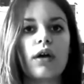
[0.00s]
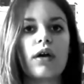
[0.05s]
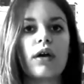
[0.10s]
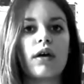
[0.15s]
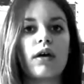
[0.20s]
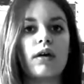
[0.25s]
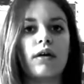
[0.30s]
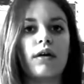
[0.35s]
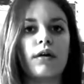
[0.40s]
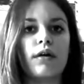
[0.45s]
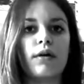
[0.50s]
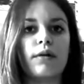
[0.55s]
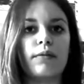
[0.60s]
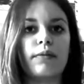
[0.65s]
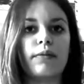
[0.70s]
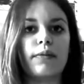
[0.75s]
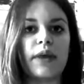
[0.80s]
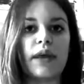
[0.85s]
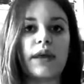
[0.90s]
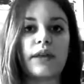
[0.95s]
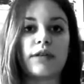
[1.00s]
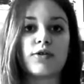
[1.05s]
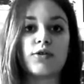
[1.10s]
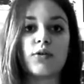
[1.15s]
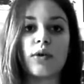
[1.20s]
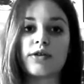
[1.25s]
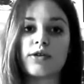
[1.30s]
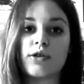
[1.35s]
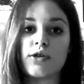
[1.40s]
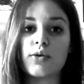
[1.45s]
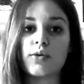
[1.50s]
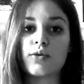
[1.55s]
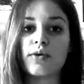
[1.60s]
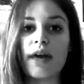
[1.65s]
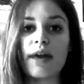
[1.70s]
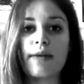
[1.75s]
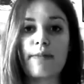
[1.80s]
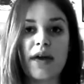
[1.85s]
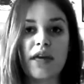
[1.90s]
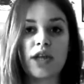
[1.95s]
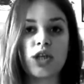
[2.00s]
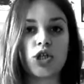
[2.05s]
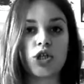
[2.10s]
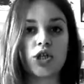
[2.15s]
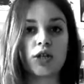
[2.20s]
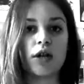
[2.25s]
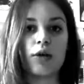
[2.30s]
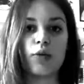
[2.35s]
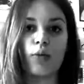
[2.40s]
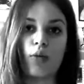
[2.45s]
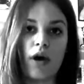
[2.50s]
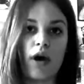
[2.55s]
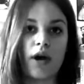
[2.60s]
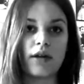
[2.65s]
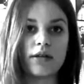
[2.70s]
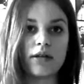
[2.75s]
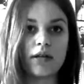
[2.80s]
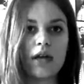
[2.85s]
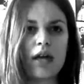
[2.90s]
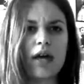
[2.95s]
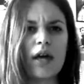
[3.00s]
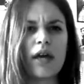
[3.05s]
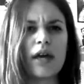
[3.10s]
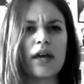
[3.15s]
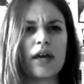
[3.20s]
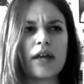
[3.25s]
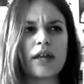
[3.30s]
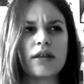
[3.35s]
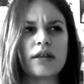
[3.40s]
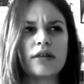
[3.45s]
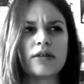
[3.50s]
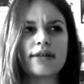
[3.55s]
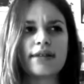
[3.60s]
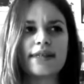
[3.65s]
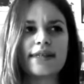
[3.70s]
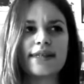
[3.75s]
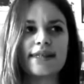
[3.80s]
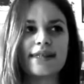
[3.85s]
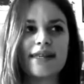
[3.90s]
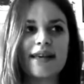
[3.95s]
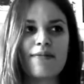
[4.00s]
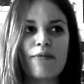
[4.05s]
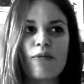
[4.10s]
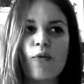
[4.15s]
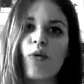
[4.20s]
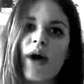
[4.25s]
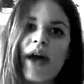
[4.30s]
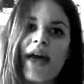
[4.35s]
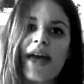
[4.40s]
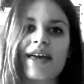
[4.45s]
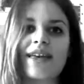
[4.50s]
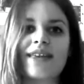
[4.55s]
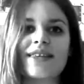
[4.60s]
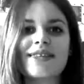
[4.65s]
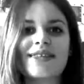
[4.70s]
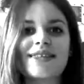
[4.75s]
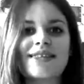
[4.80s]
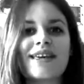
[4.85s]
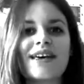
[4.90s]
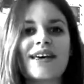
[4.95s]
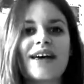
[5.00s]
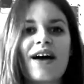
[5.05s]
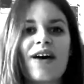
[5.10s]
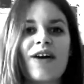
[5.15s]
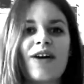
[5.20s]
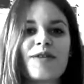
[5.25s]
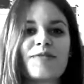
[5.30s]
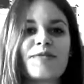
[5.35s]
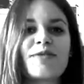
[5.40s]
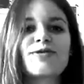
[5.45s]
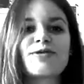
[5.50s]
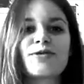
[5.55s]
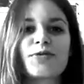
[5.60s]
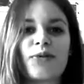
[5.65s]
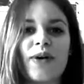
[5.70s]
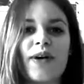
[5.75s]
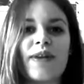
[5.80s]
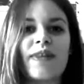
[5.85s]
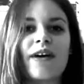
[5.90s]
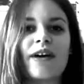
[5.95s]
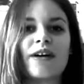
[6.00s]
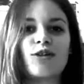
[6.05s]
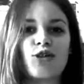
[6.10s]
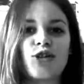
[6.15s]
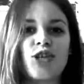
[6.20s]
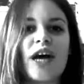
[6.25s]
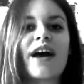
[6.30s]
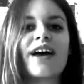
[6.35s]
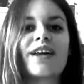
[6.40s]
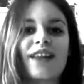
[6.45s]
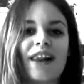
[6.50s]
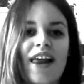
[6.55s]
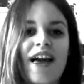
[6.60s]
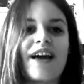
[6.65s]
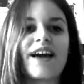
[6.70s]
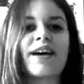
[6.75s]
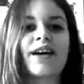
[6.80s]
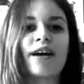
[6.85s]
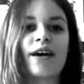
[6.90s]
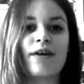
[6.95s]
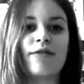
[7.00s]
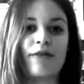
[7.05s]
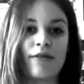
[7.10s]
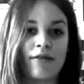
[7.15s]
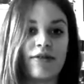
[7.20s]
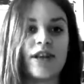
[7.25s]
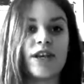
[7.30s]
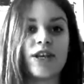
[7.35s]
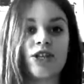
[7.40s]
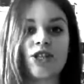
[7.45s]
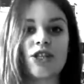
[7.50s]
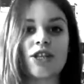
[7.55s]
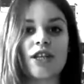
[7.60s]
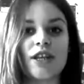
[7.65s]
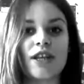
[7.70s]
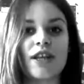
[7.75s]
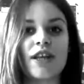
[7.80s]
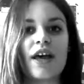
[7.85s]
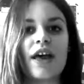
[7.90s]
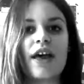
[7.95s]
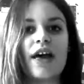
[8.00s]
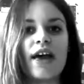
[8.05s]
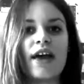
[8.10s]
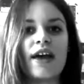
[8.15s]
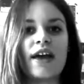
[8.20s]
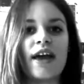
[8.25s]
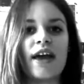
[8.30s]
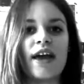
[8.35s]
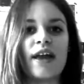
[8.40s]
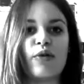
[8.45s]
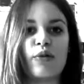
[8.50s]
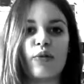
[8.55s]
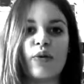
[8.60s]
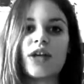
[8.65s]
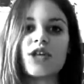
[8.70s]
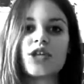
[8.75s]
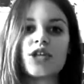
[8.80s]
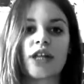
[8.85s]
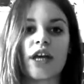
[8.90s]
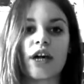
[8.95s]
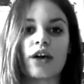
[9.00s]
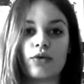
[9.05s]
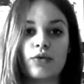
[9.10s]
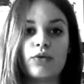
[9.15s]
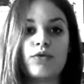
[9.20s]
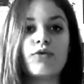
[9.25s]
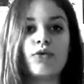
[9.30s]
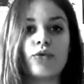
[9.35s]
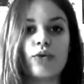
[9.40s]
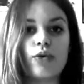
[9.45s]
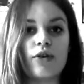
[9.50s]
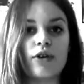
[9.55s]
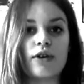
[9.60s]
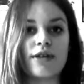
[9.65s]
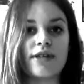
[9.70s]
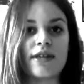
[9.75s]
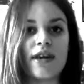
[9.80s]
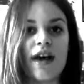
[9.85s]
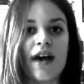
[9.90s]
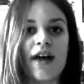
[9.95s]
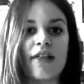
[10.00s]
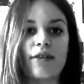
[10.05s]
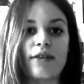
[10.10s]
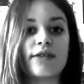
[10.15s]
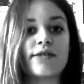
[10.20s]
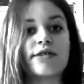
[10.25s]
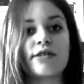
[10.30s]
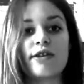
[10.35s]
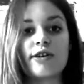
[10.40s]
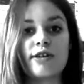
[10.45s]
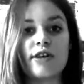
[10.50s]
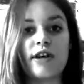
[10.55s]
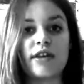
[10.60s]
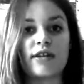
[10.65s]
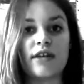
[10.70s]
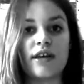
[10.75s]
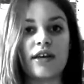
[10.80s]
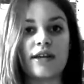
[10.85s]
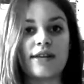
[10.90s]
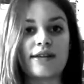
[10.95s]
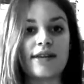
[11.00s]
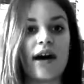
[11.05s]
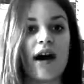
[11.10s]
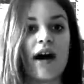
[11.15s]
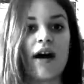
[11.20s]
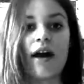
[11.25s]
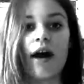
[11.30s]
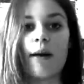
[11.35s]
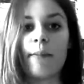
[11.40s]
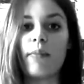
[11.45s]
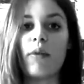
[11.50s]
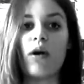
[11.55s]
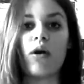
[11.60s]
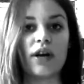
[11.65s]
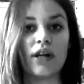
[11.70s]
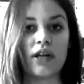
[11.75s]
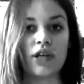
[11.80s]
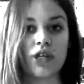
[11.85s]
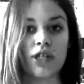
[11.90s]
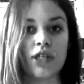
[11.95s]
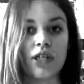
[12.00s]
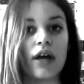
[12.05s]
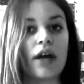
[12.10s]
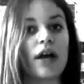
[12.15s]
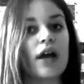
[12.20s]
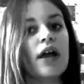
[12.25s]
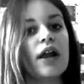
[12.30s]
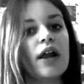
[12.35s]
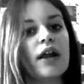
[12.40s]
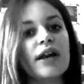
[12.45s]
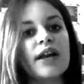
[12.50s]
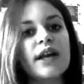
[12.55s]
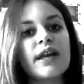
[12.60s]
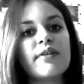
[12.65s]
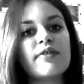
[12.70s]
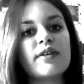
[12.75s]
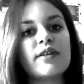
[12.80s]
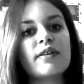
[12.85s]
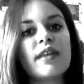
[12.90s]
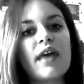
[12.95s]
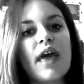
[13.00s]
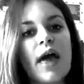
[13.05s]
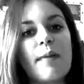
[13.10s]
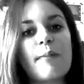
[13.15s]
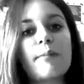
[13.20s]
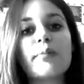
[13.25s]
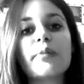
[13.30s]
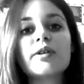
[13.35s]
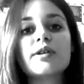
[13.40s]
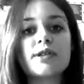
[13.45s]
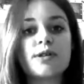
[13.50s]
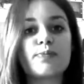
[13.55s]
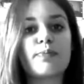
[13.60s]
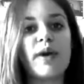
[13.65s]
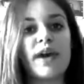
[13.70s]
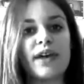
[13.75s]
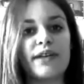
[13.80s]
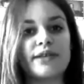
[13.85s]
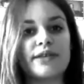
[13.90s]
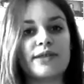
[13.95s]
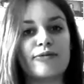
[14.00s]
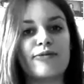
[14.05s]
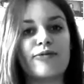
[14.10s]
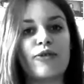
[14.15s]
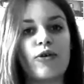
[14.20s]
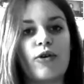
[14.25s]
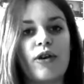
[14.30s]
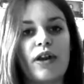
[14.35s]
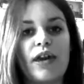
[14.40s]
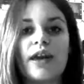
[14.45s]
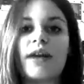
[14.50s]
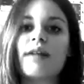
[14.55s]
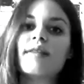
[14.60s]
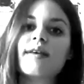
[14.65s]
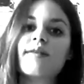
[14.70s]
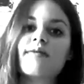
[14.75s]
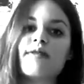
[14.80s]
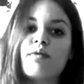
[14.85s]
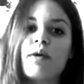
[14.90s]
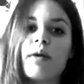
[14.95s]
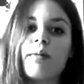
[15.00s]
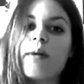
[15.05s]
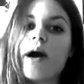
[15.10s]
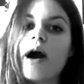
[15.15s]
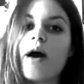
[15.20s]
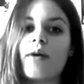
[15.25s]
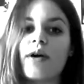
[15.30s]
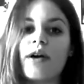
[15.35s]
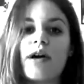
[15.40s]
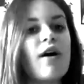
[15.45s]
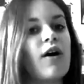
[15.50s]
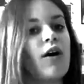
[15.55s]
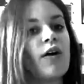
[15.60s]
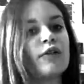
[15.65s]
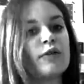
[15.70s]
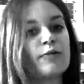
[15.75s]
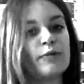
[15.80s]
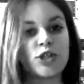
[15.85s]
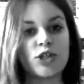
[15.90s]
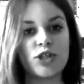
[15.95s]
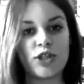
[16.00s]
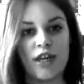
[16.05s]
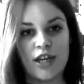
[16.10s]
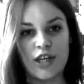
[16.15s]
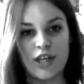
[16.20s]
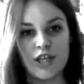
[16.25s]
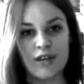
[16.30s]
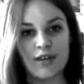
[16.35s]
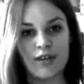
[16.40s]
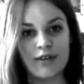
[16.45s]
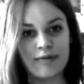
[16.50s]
into a two-dimensional world, in some ways almost with a childlike rendition, in which the contours and certainties are abolished, leaving ample space for individual power of imagination.